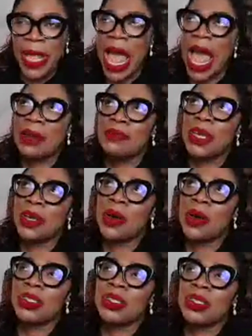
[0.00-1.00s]
And
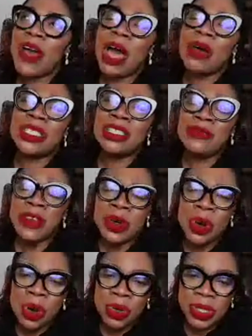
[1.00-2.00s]
because of how
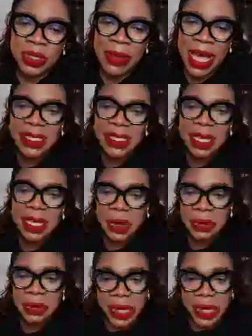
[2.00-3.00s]
difficult my
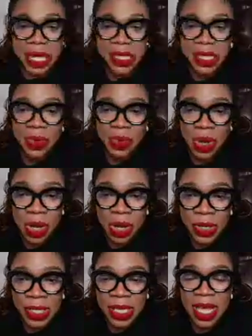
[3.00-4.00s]
second pregnancy
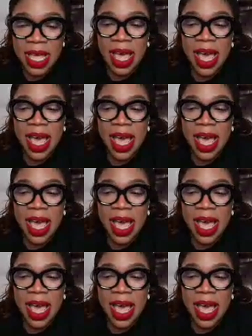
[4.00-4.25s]
was,